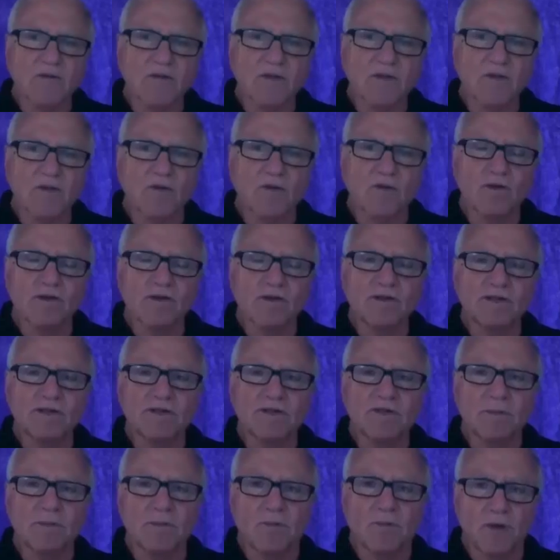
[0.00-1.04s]
the orders of
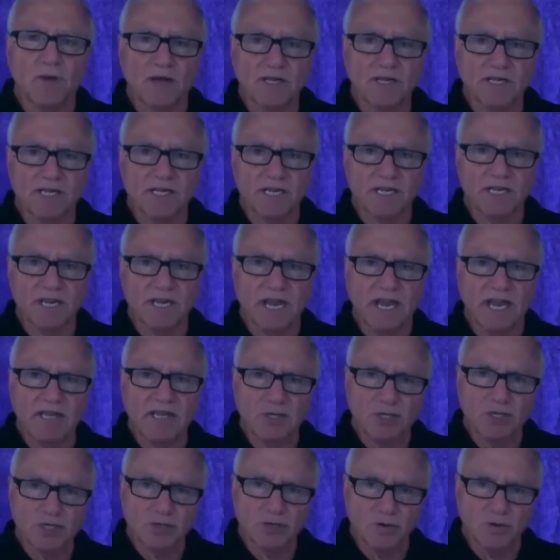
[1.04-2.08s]
the president. In
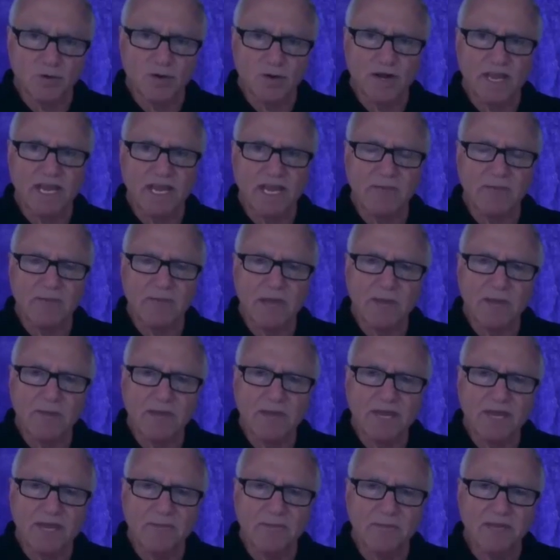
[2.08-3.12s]
short, he may be
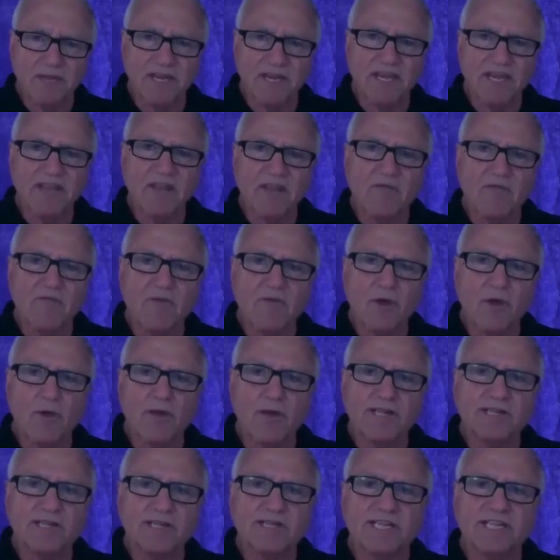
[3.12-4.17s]
committing the
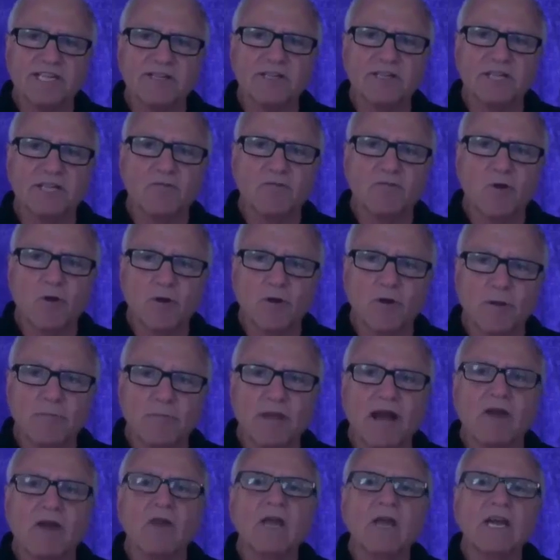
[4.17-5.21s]
very sins he wrote
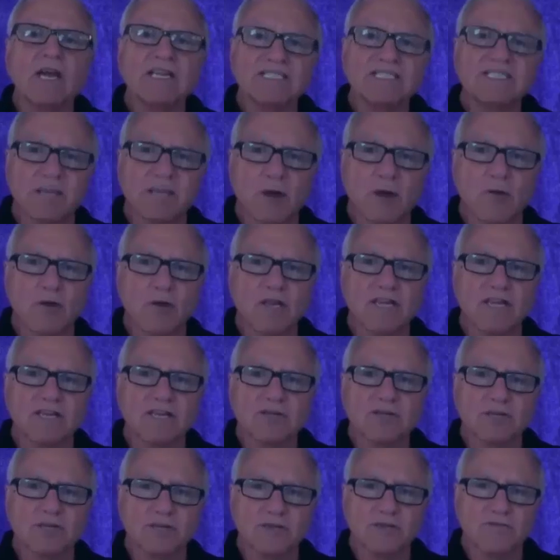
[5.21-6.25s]
about,
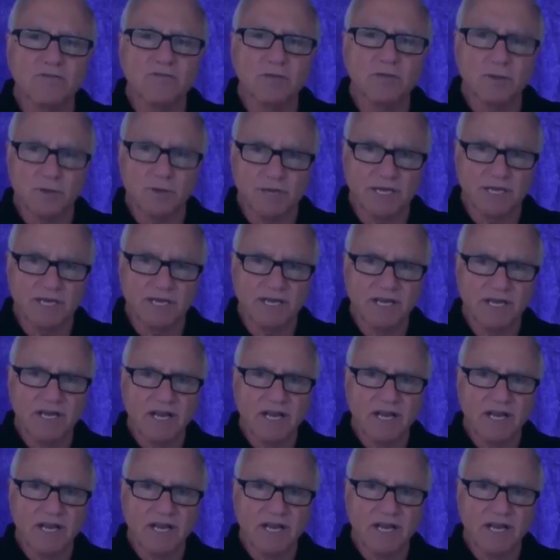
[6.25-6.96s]
dereliction of duty.